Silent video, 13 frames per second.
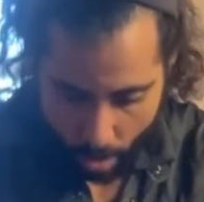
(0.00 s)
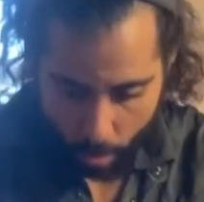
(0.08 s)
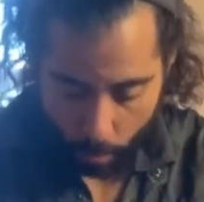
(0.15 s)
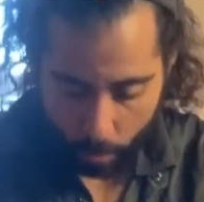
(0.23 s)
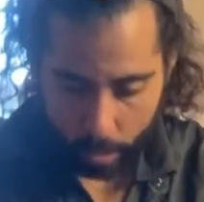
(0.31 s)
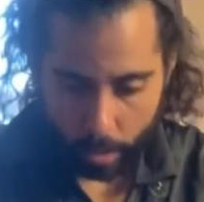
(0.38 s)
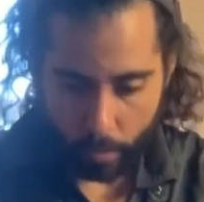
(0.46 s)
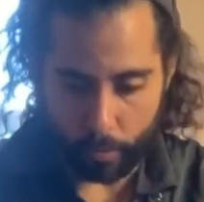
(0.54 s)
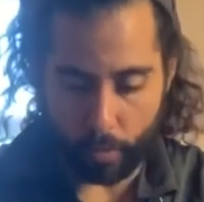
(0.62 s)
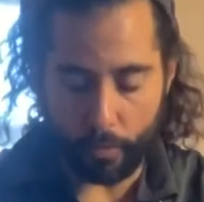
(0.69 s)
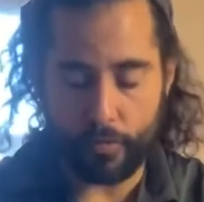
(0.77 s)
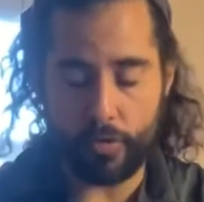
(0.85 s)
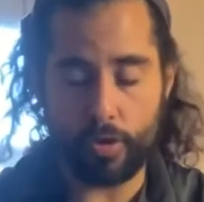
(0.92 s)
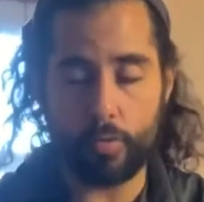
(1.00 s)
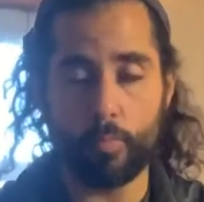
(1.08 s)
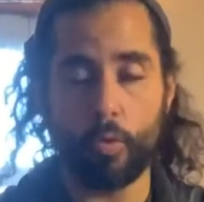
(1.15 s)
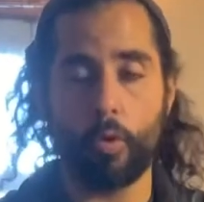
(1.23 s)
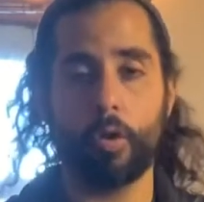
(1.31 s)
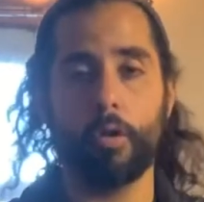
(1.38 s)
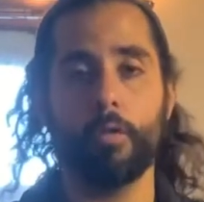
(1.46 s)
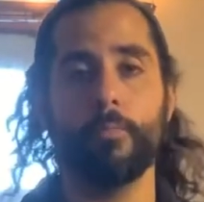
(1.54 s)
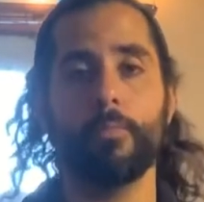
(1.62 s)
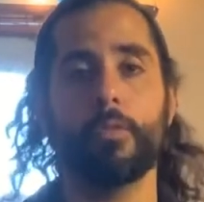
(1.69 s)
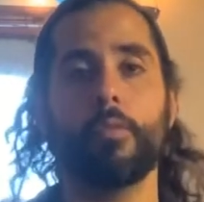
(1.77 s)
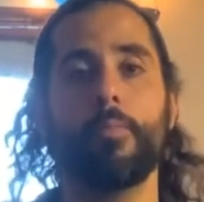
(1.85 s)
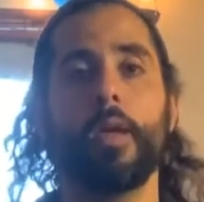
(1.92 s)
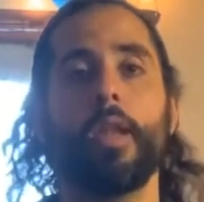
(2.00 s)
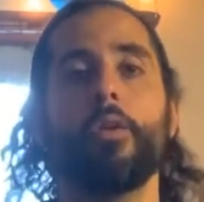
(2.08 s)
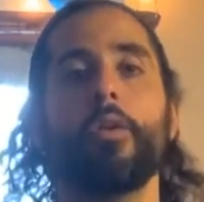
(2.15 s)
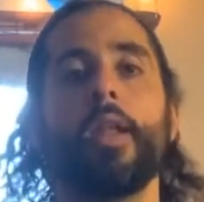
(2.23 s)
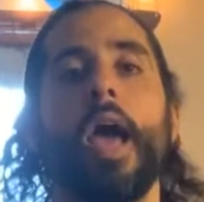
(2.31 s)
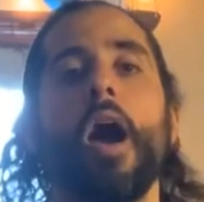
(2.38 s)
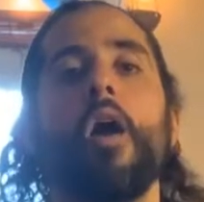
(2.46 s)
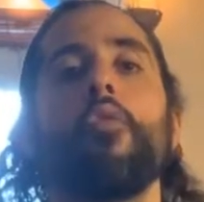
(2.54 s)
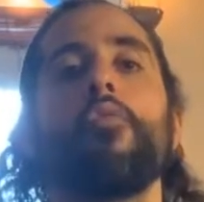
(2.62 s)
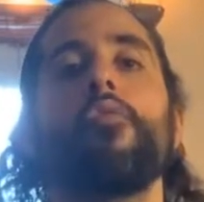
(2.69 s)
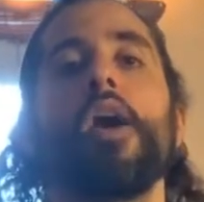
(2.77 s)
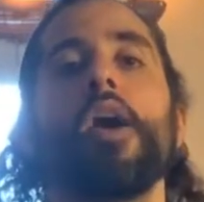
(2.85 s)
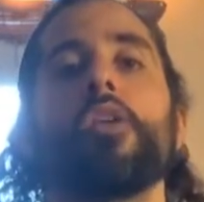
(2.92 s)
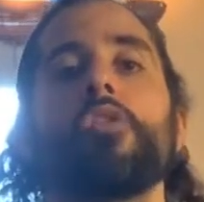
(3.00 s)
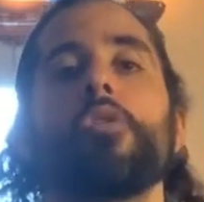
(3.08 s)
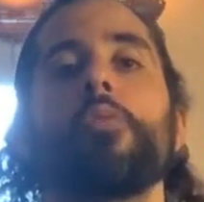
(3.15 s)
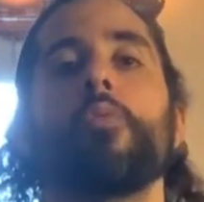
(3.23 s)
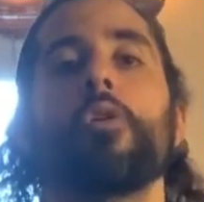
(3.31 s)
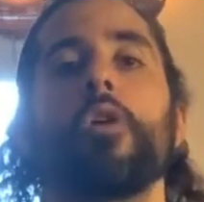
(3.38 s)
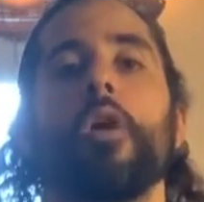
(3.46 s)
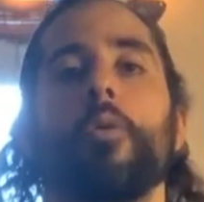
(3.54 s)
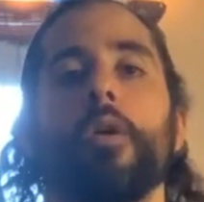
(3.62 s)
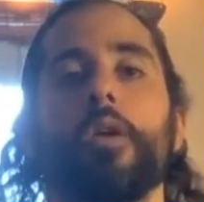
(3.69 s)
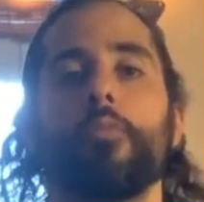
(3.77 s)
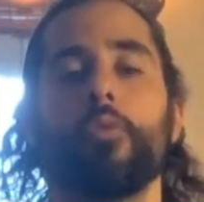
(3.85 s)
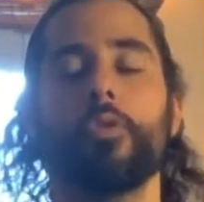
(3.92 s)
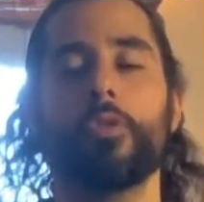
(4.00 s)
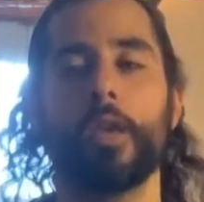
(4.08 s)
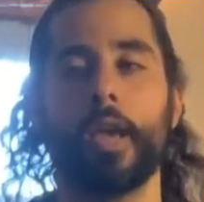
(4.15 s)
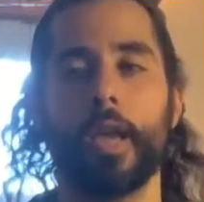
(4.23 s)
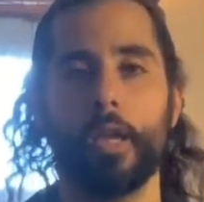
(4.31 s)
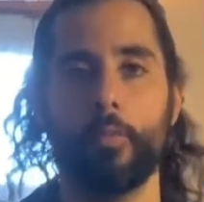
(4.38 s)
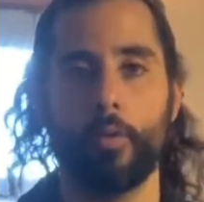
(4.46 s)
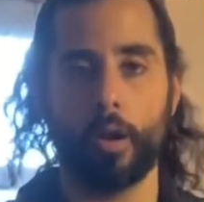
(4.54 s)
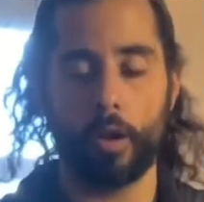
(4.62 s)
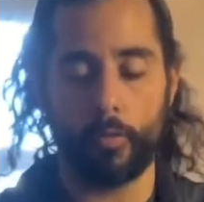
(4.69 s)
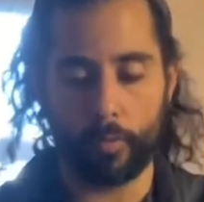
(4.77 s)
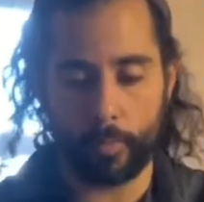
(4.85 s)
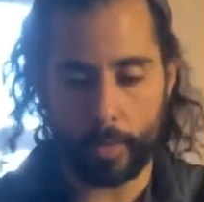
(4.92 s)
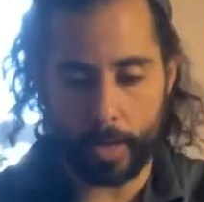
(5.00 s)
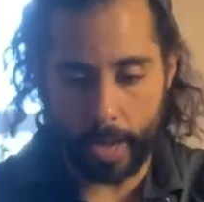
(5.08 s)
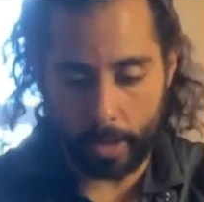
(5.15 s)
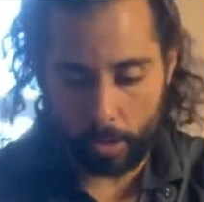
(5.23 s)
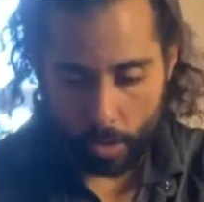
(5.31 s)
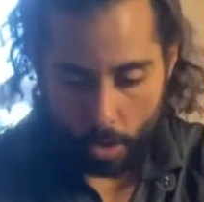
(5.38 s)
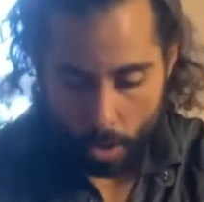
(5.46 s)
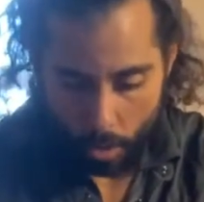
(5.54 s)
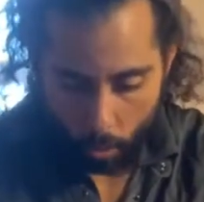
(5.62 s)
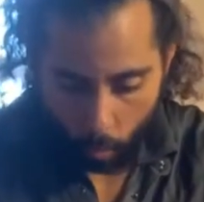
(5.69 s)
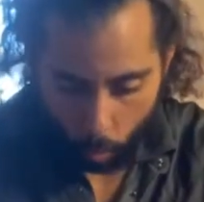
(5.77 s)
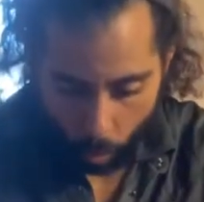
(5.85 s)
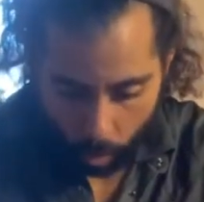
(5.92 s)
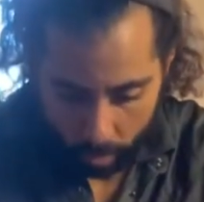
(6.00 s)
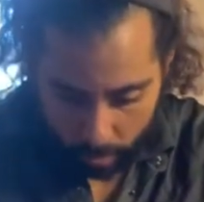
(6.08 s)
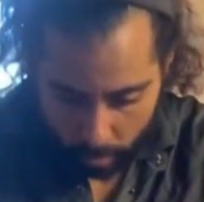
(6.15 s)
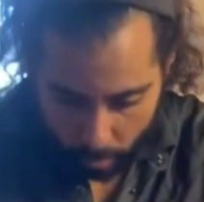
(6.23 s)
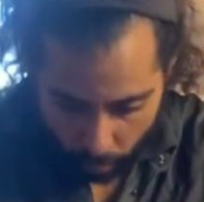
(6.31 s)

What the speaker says: We're going to go for a few more. So depending on how fast you are going, we'll say anywhere from the next 1 to